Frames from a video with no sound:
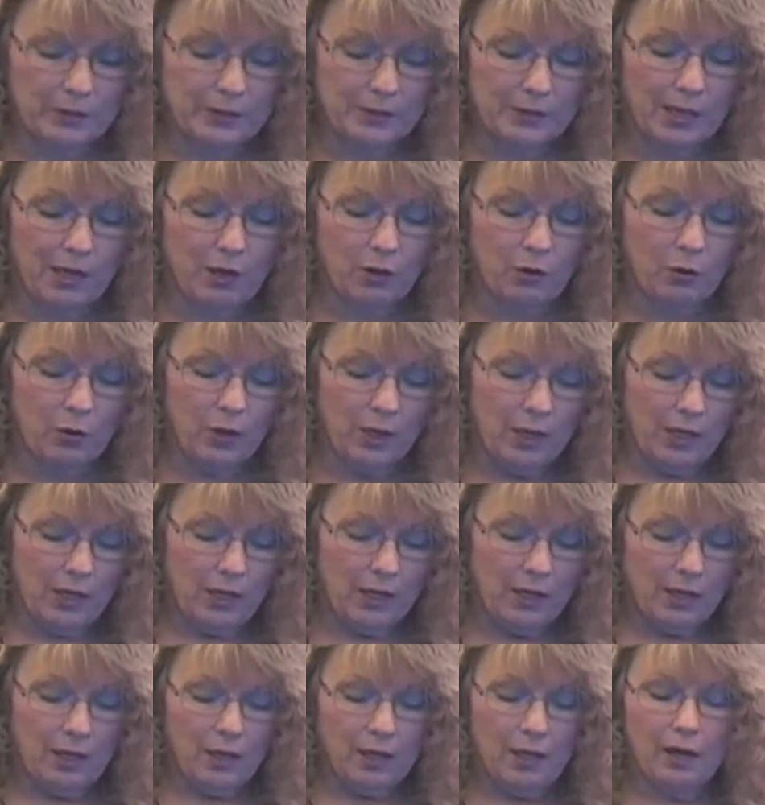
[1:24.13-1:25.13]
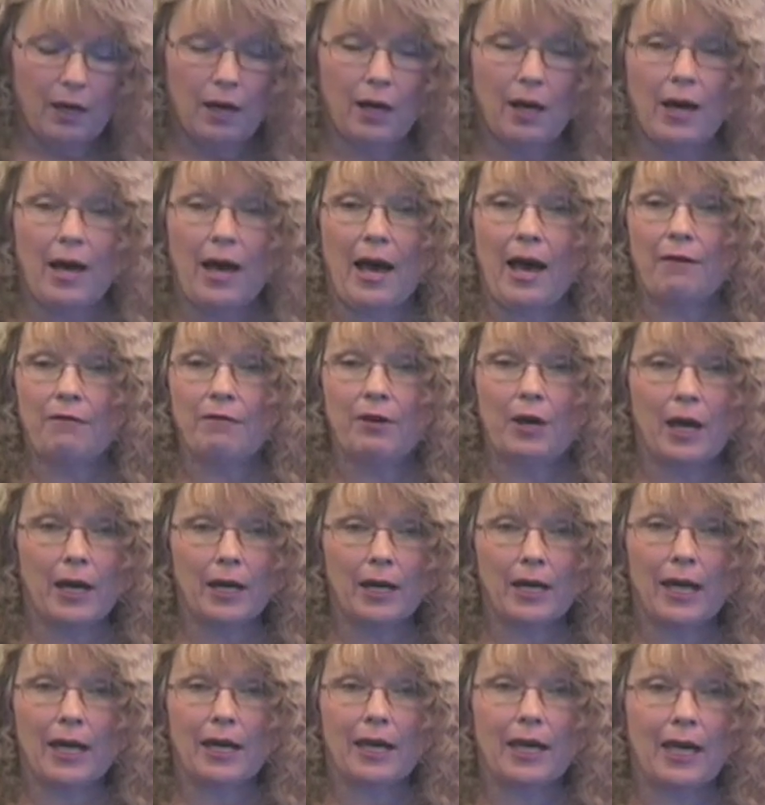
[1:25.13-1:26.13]
So I've
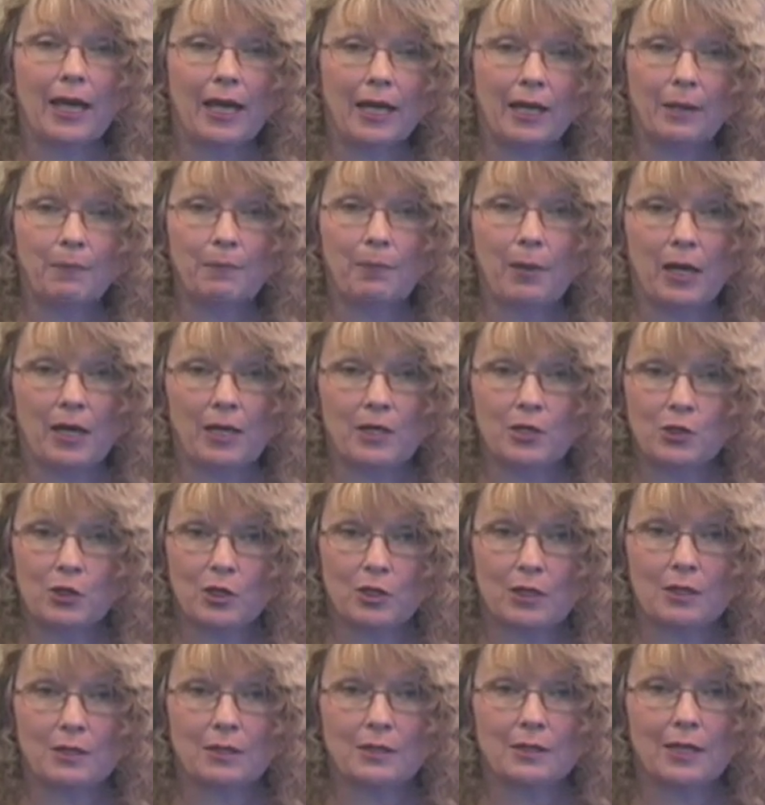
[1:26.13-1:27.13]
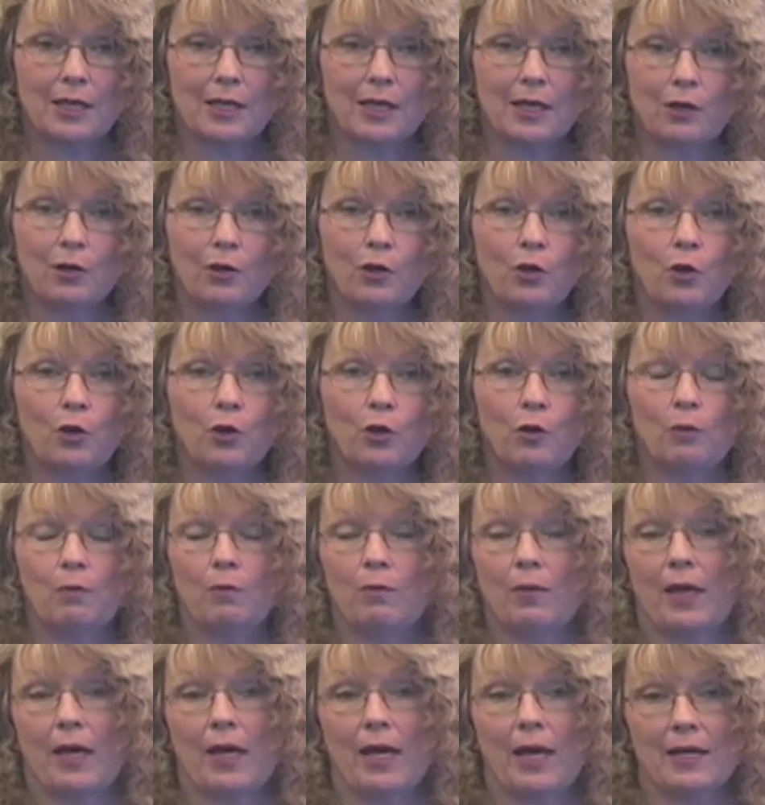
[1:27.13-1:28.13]
not had any patients in
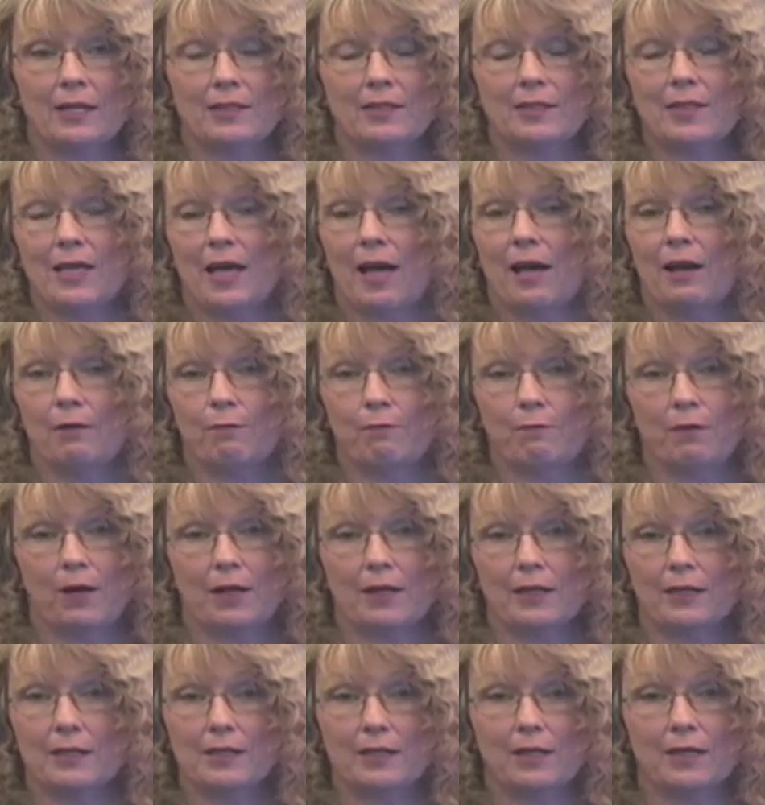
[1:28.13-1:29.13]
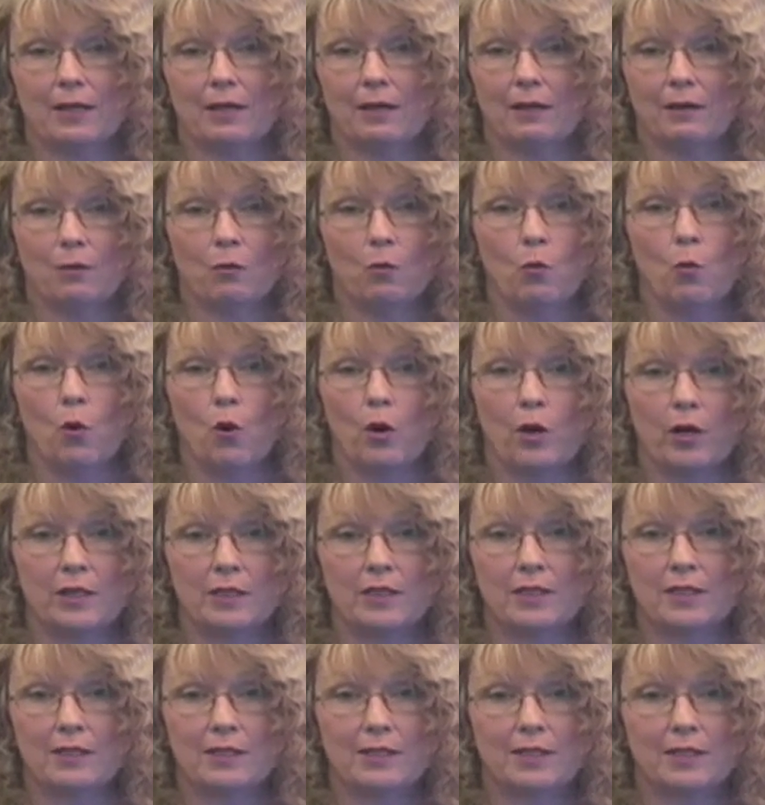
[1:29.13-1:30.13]
whom they had side effects that
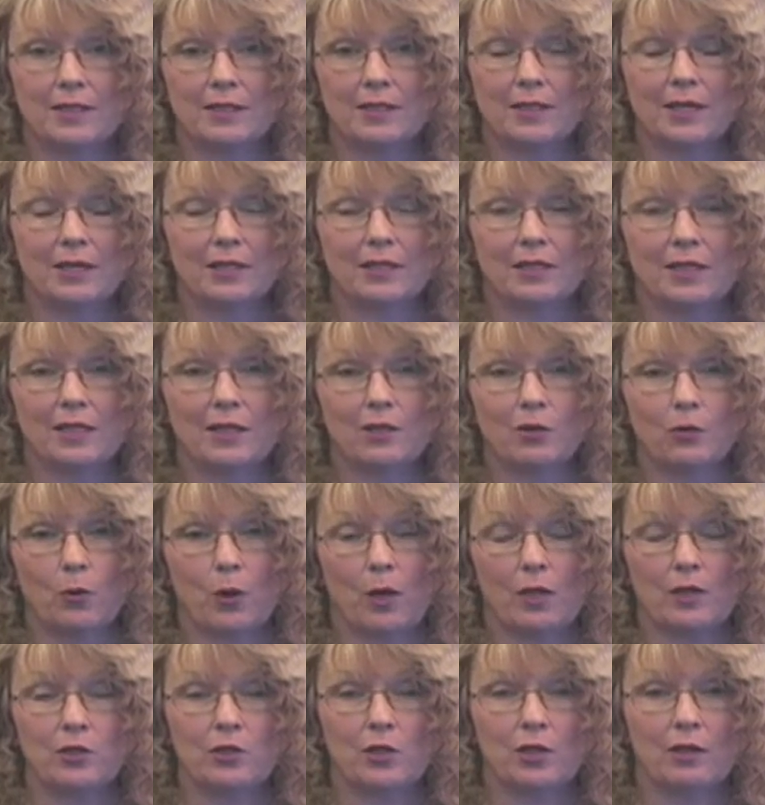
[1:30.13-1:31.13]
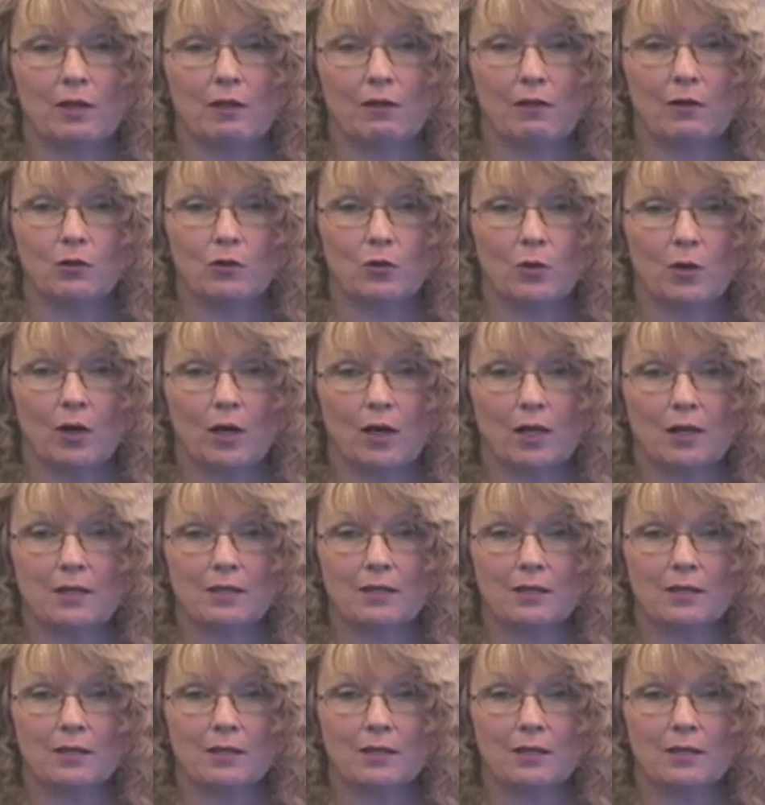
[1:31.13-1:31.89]
warranted discontinuation of the drug.